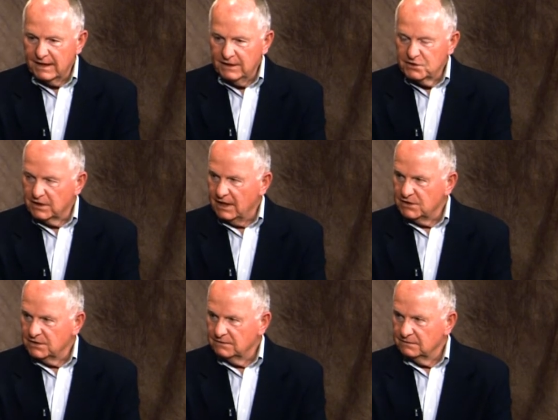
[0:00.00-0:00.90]

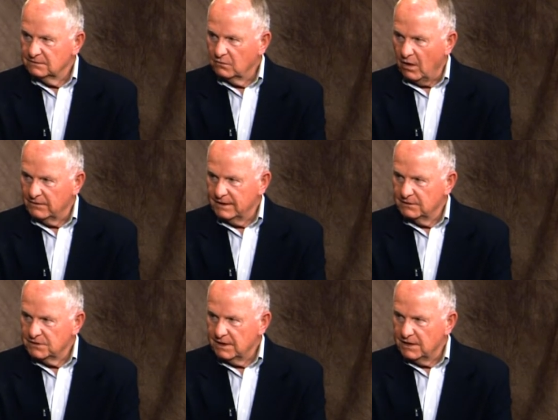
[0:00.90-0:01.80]
education, quality
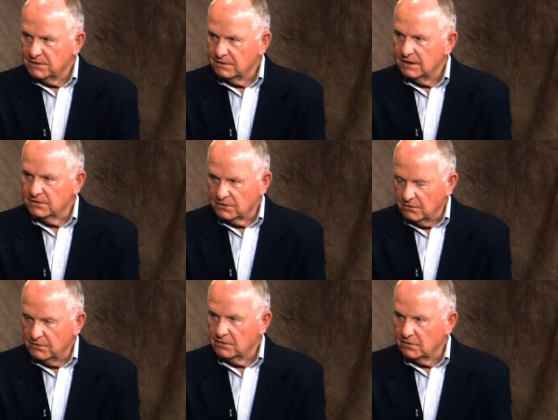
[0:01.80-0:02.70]
education, is
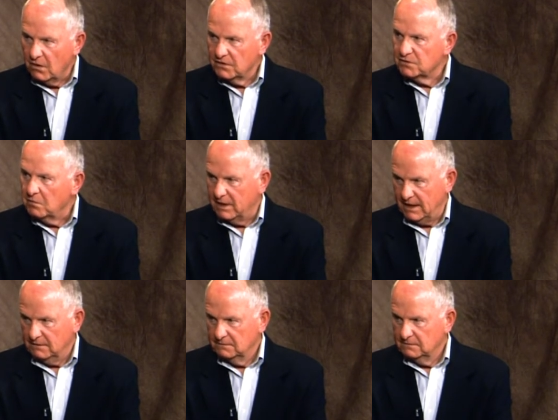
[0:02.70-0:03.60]
going to cost
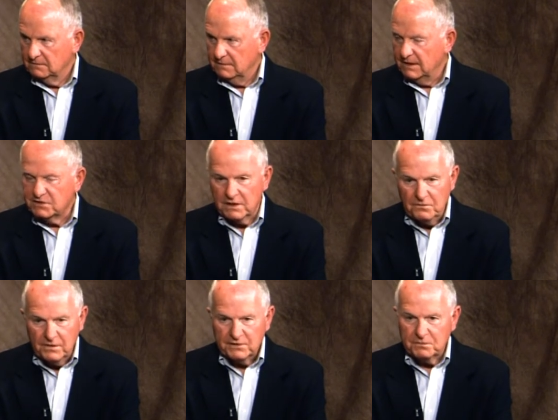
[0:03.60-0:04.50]
money. It's an
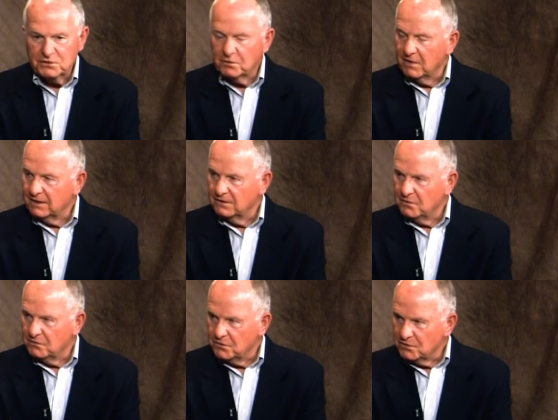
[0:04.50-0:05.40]
investment you're making in
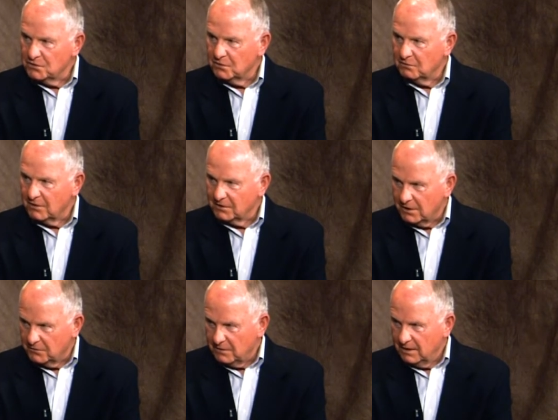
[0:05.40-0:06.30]
the future of our
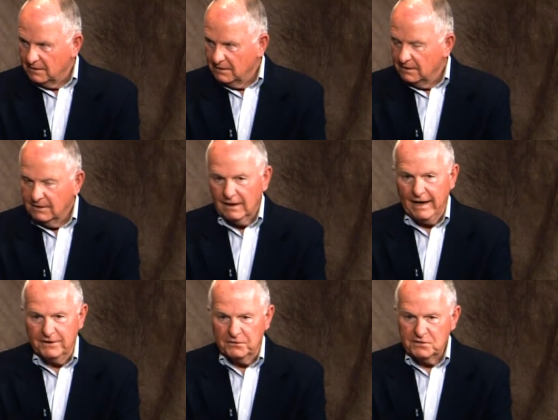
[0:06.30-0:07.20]
country.
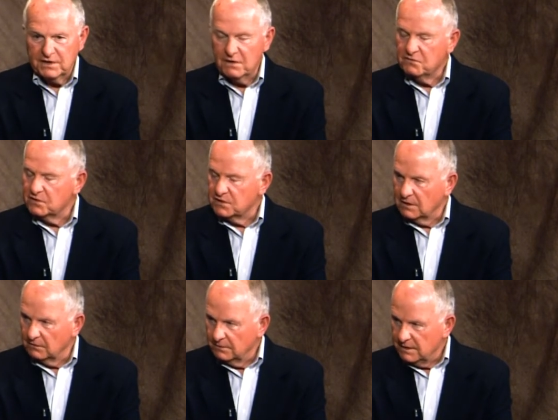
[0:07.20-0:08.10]
I understand
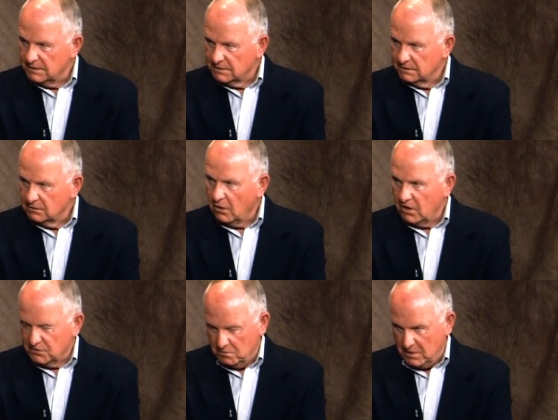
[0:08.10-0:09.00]
facilities
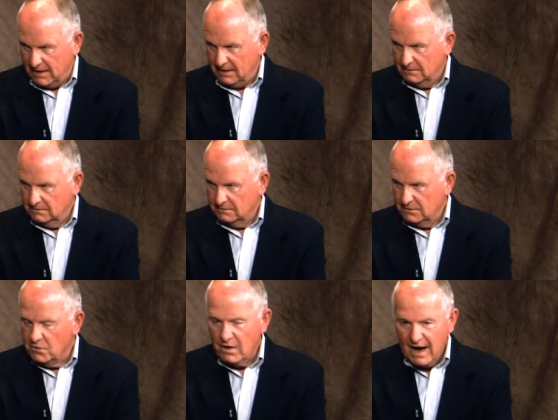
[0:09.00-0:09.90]
cost money.
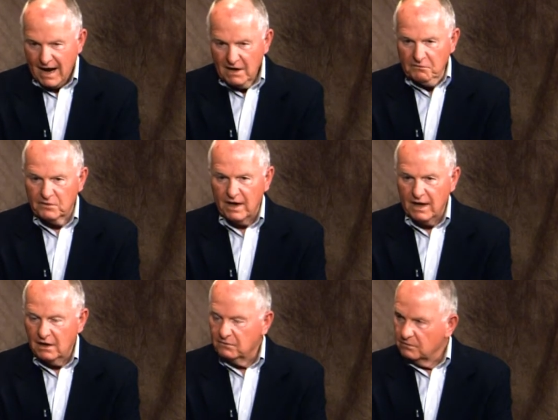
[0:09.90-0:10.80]
You have to
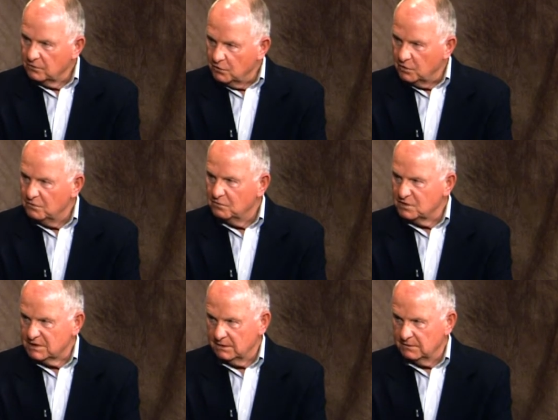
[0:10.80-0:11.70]
have good
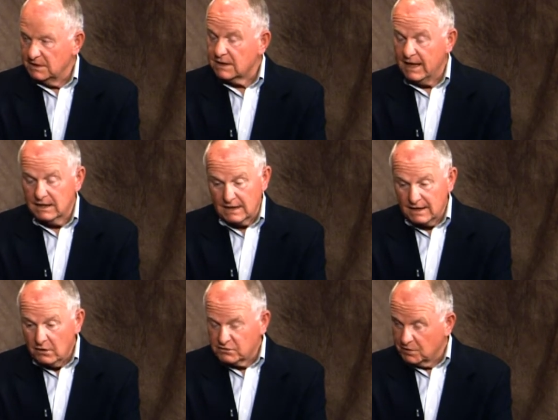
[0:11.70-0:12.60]
facilities, as
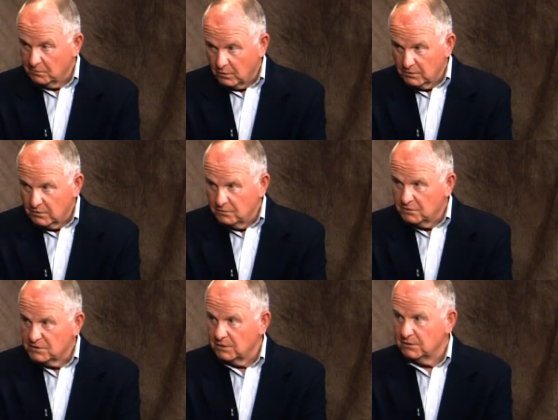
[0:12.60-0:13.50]
I support good
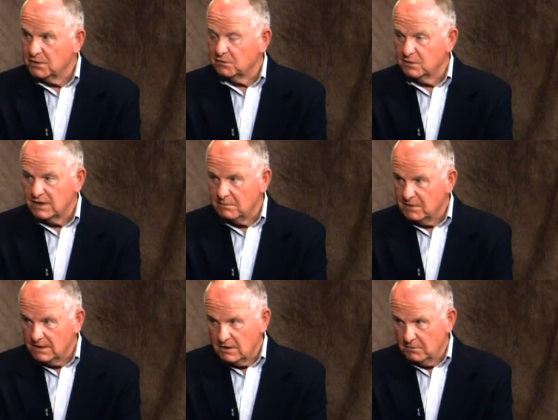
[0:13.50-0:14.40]
facilities for
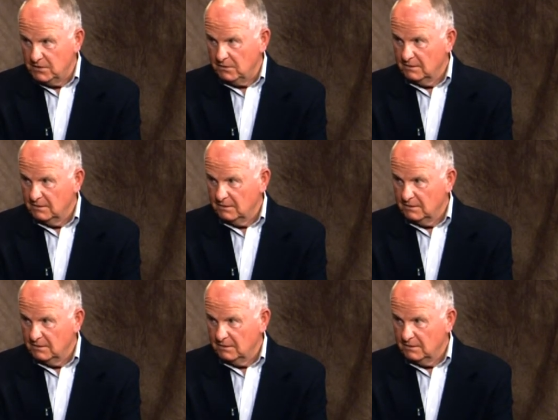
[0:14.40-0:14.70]
DPW.